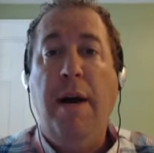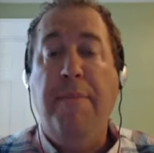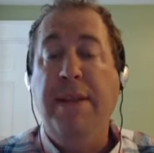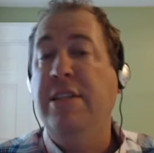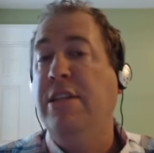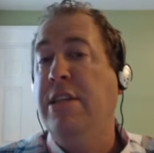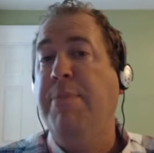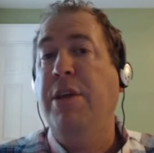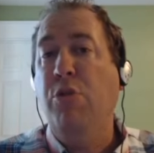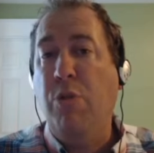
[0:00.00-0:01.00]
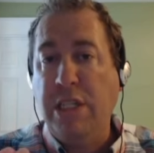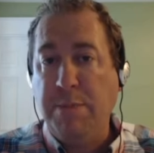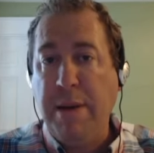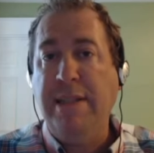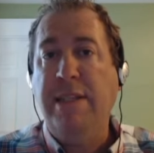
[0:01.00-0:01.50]
This is something you want to
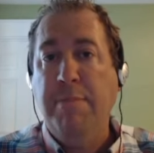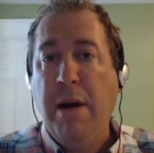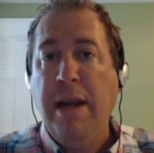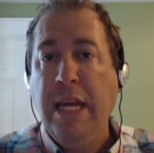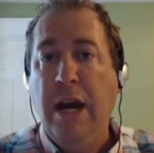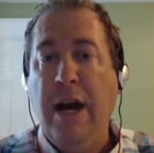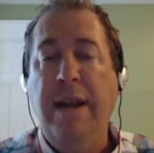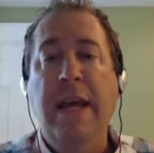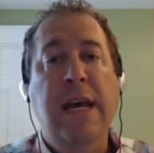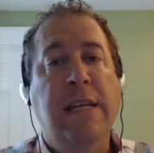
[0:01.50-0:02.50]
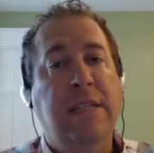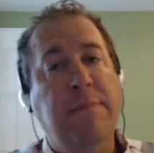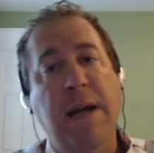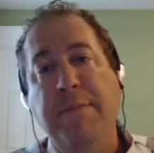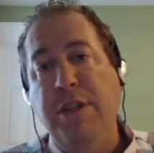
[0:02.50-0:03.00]
spend some money on.
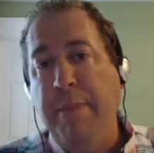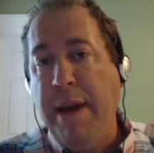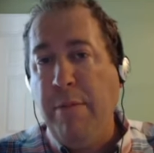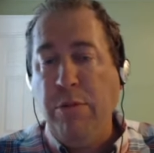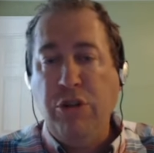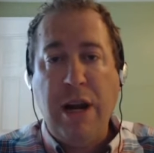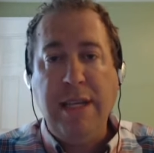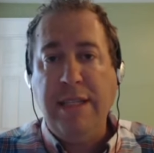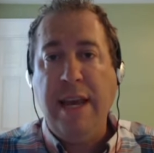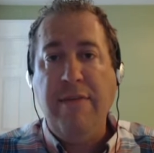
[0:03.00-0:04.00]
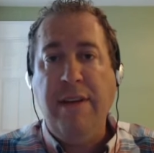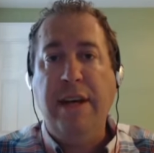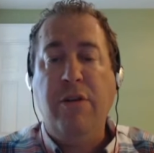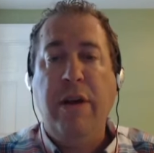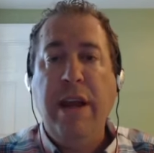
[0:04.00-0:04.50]
Sometimes you may try to save a
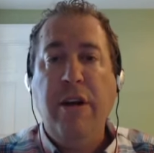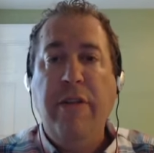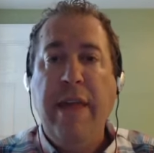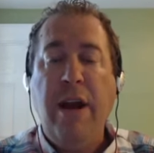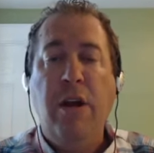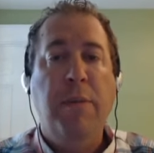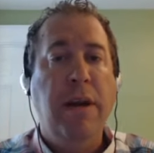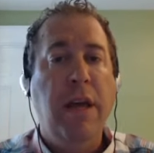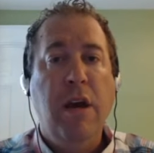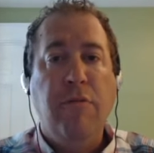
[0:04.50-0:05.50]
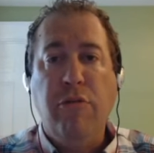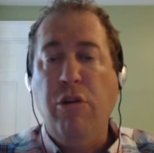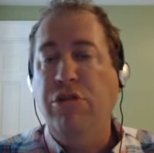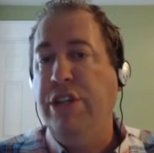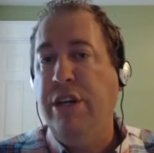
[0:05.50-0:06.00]
nickel here and there, but
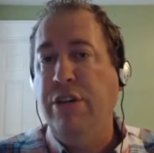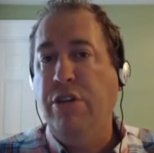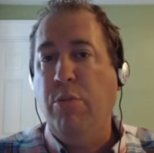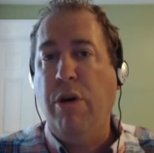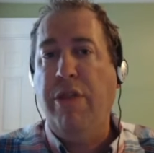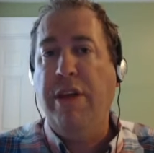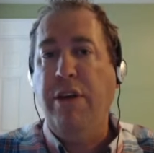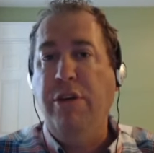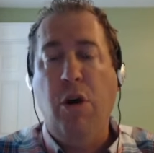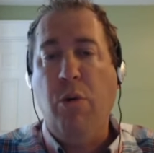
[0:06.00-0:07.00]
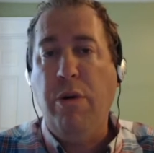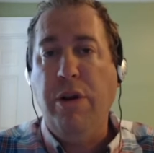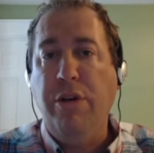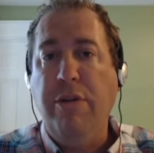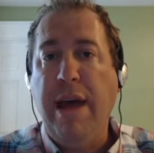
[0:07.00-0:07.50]
rose shears are one thing you don't want
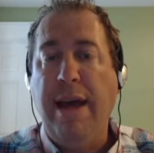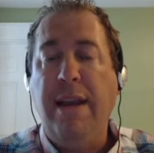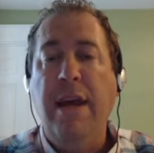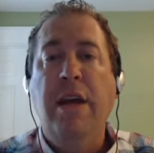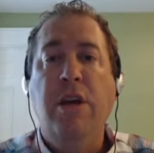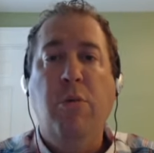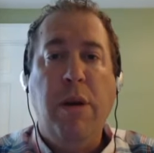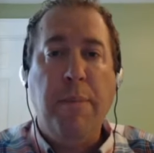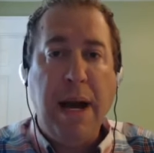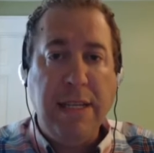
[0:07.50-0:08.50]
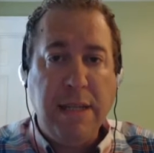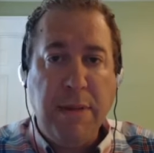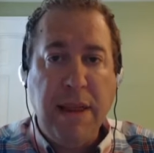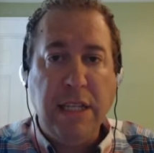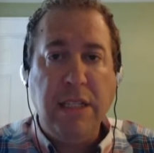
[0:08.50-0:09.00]
to do that. You want to buy
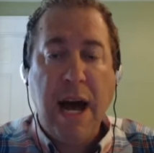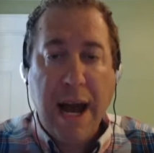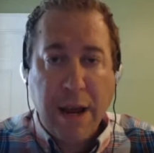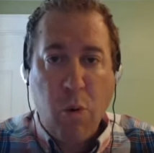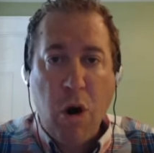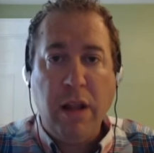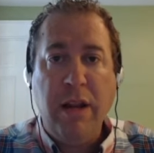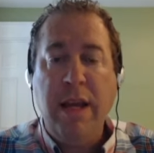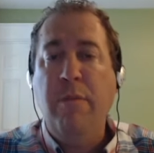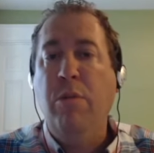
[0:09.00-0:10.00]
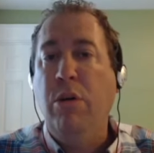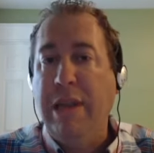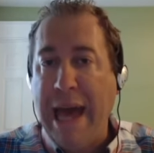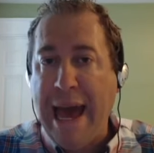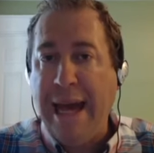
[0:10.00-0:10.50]
something that's high quality, will
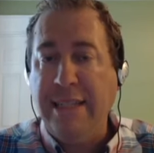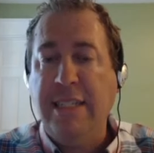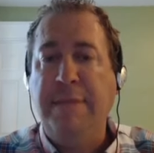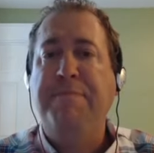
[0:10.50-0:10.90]
last.